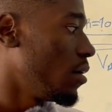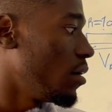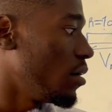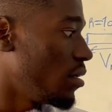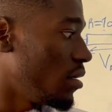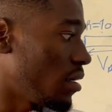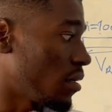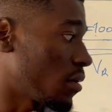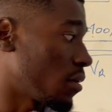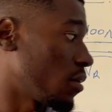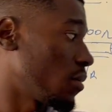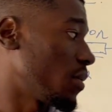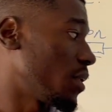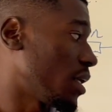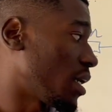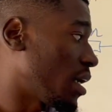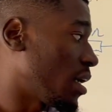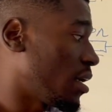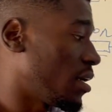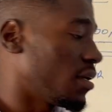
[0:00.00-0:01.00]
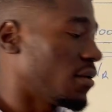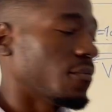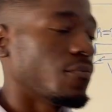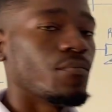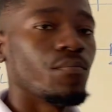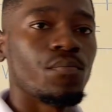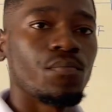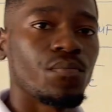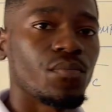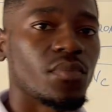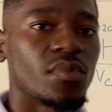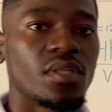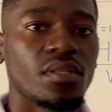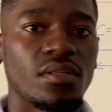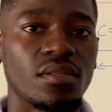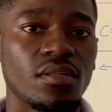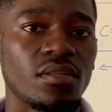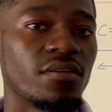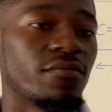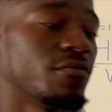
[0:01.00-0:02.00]
the current and
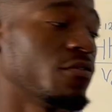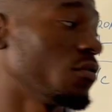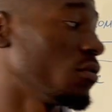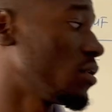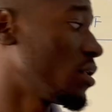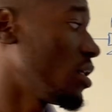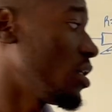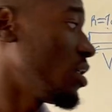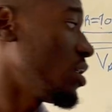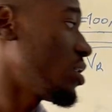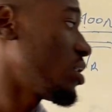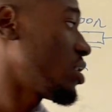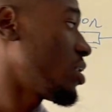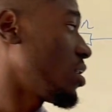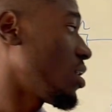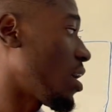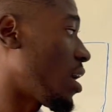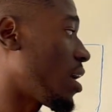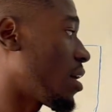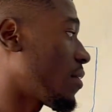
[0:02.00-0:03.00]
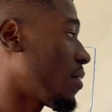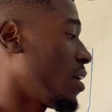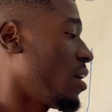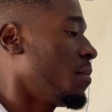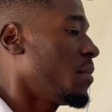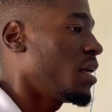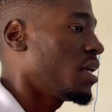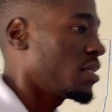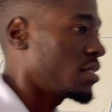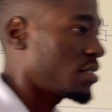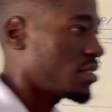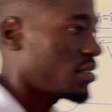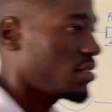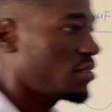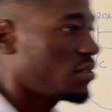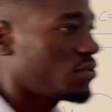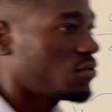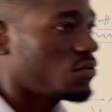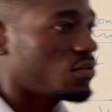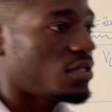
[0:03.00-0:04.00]
the voltage RMS.
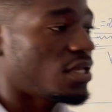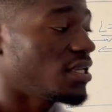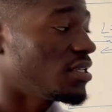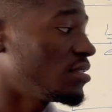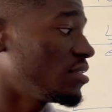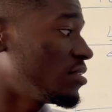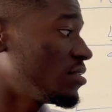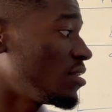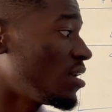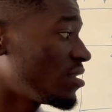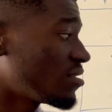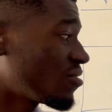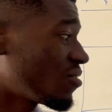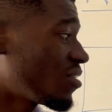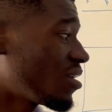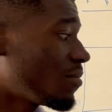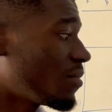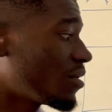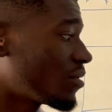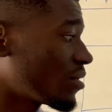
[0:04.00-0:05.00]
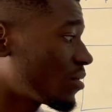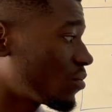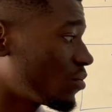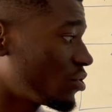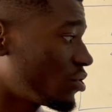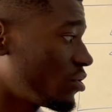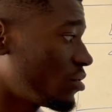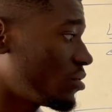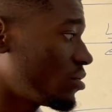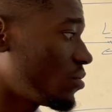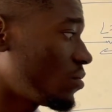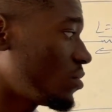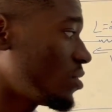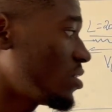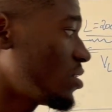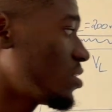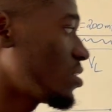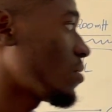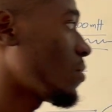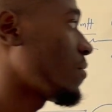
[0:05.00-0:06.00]
So that is it. That's all about the question. So this
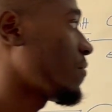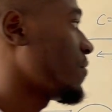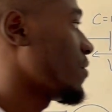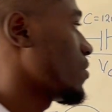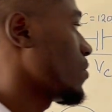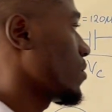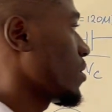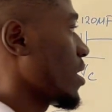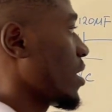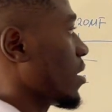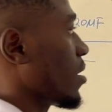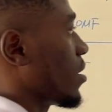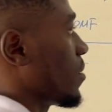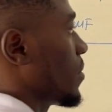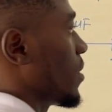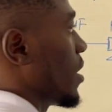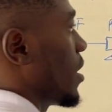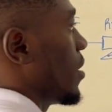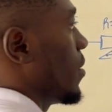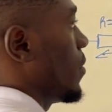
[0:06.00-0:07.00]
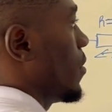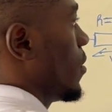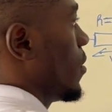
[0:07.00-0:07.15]
is our phasor diagram here.